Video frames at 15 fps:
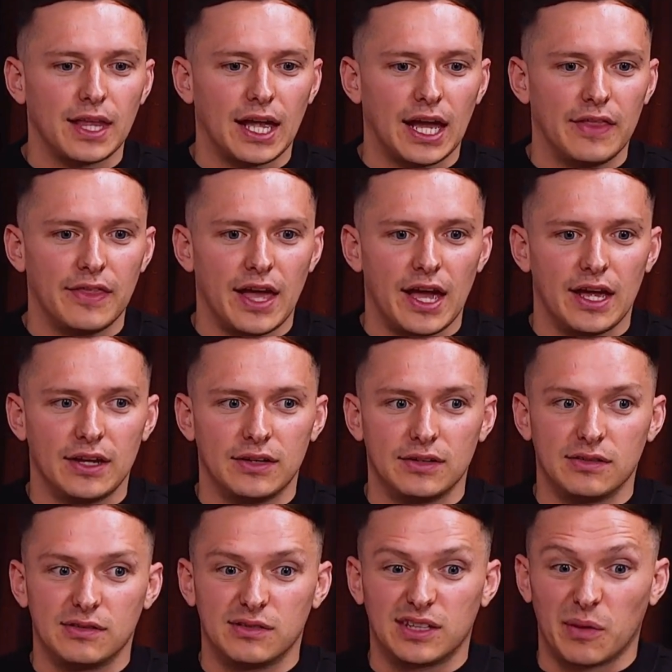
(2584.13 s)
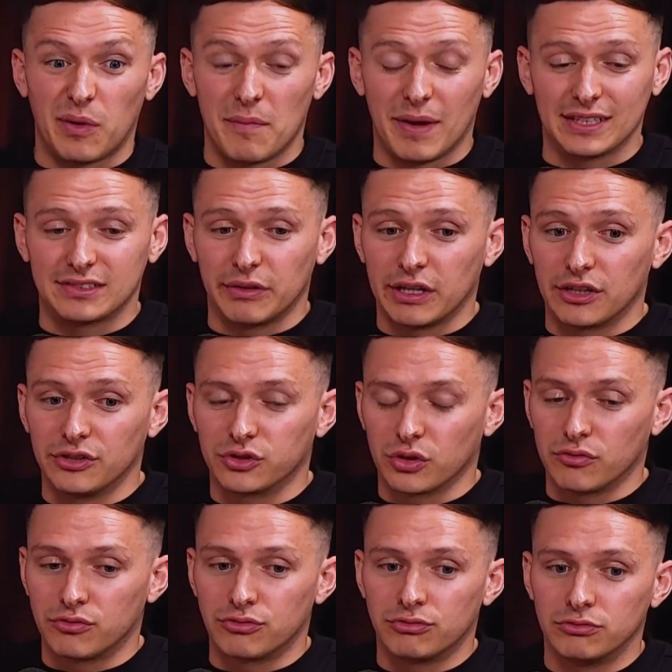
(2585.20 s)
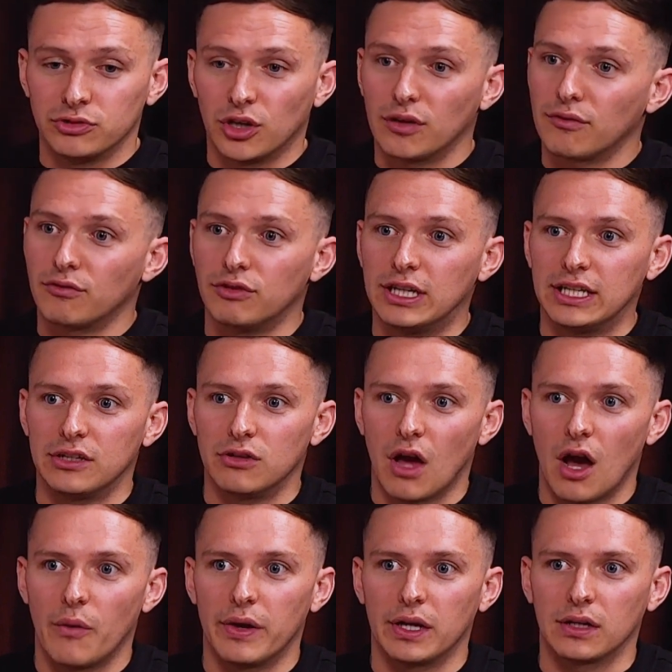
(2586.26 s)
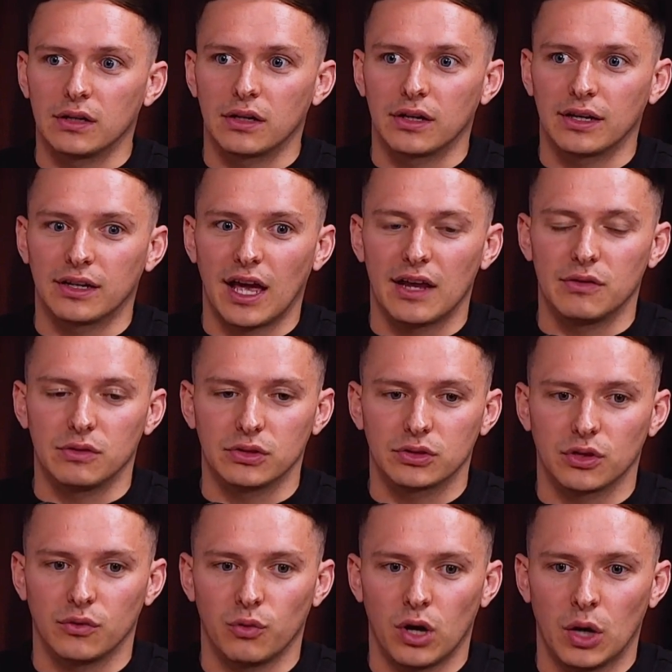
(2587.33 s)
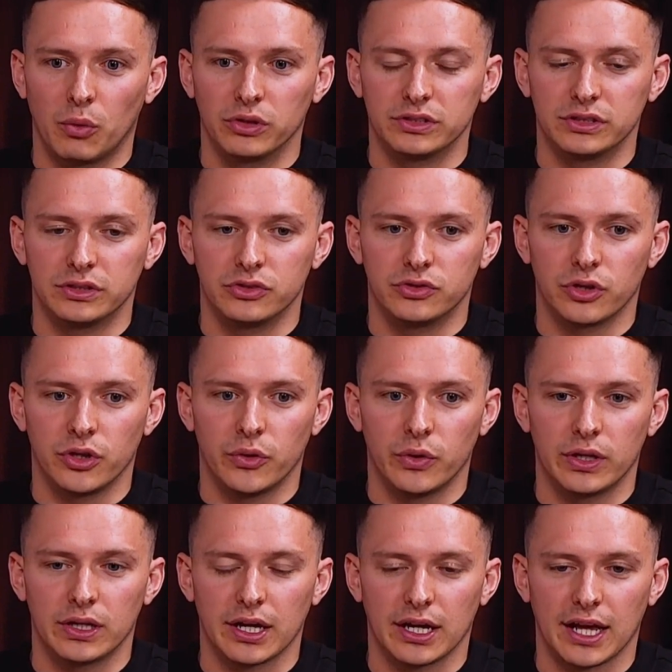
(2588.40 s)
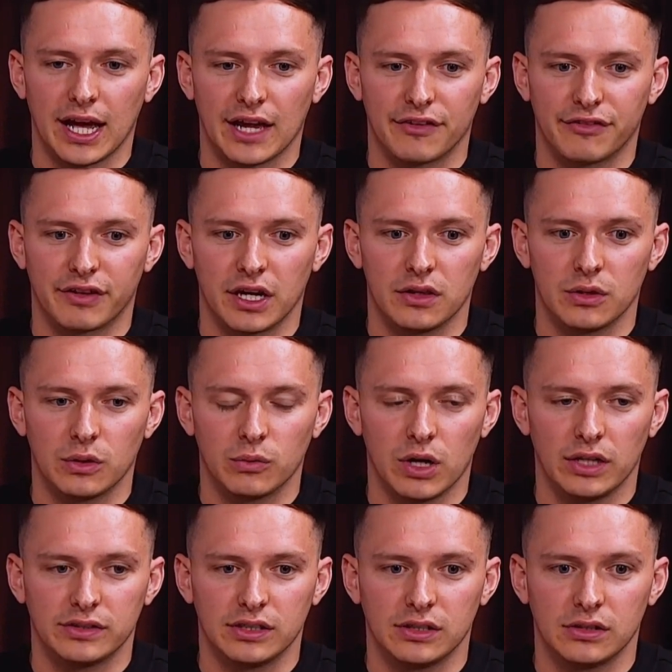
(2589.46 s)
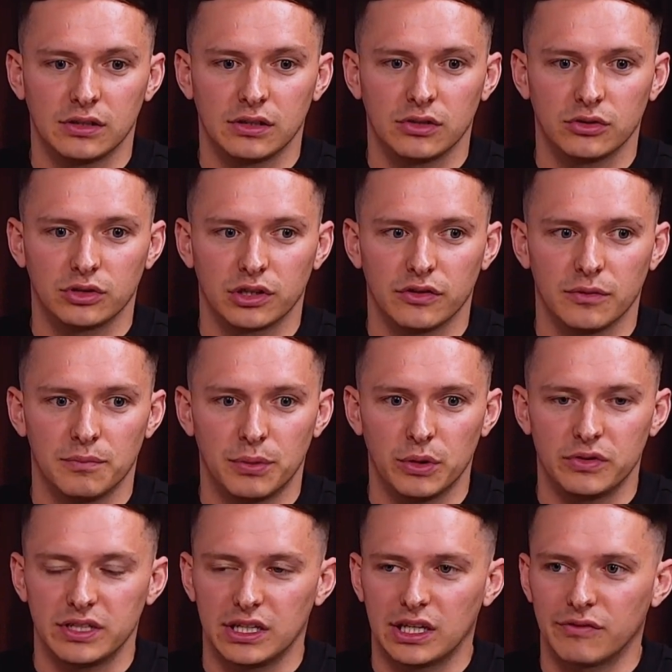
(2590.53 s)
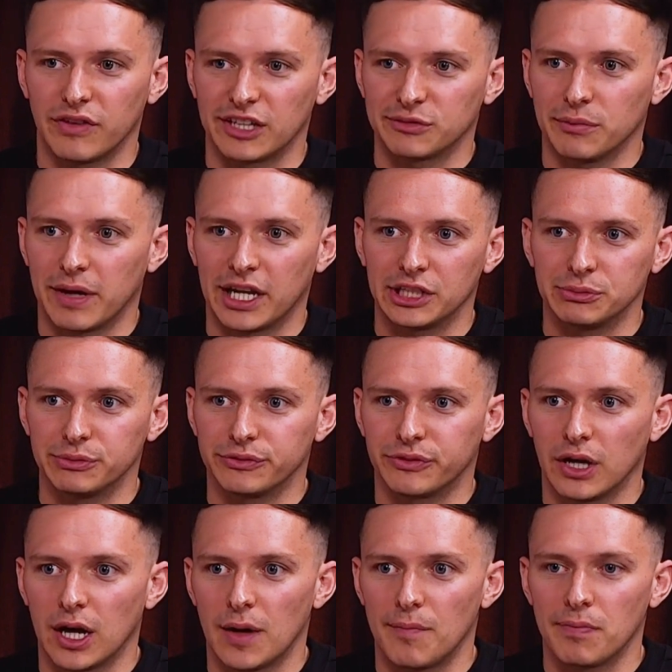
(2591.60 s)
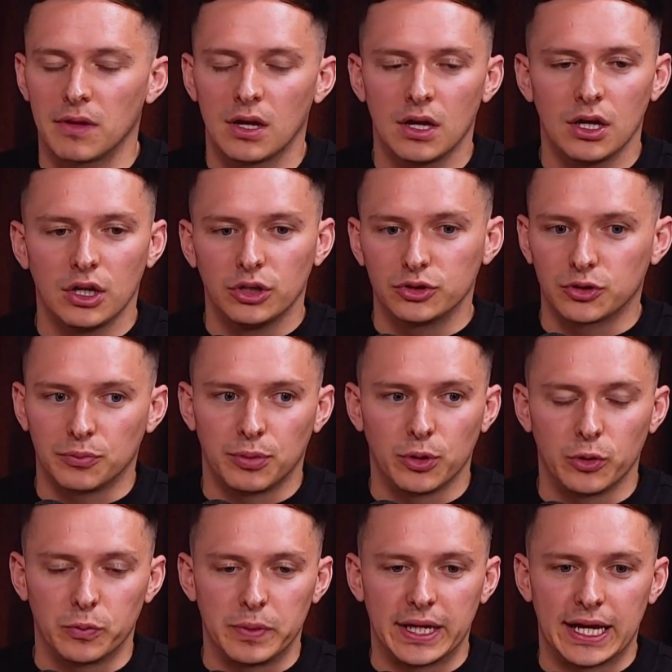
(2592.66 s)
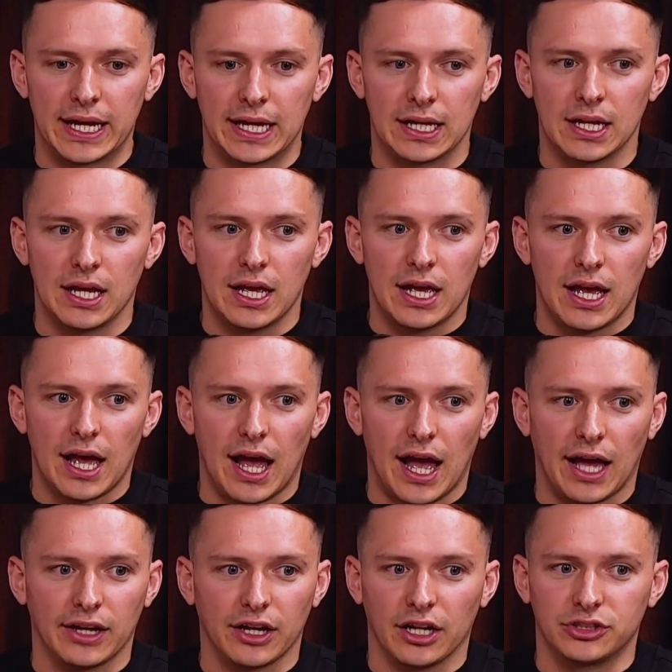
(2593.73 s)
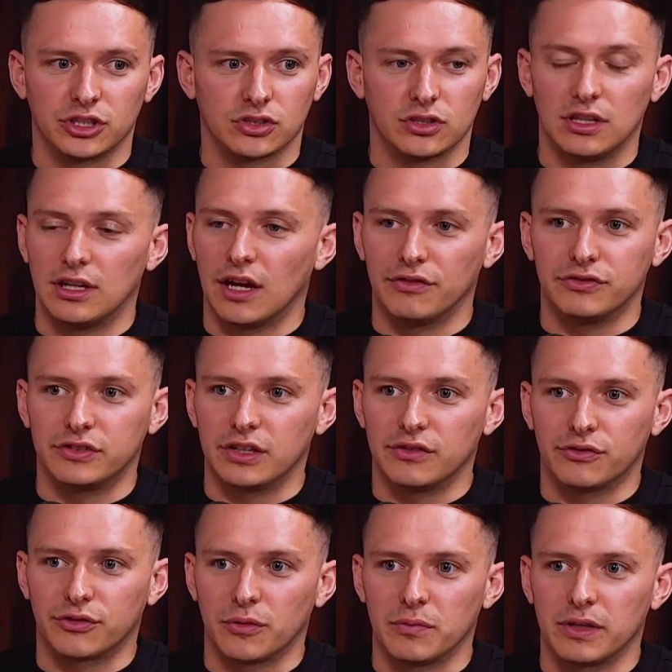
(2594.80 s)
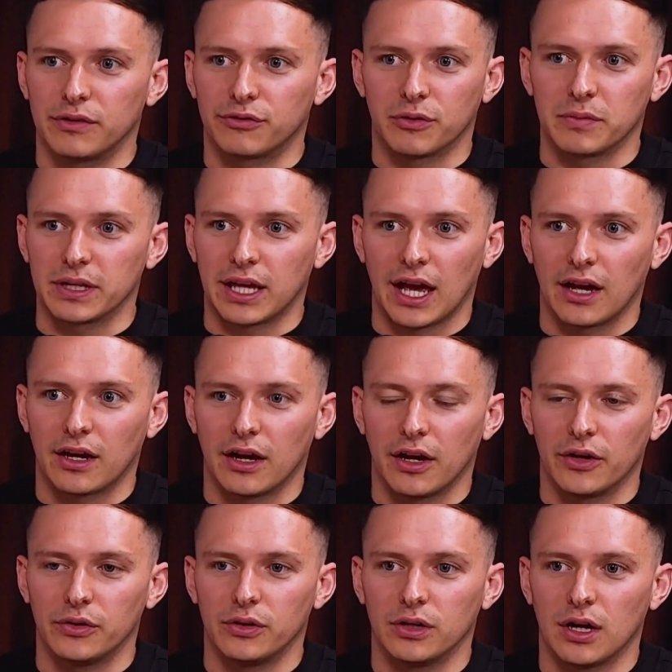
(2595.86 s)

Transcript: And then went back to England, sort of not really knowing, again, sort of what I wanted to do. And I had a friend that worked in sort of a boutique investment management firm, sort of pulled me in. And I just loved it from the get-go.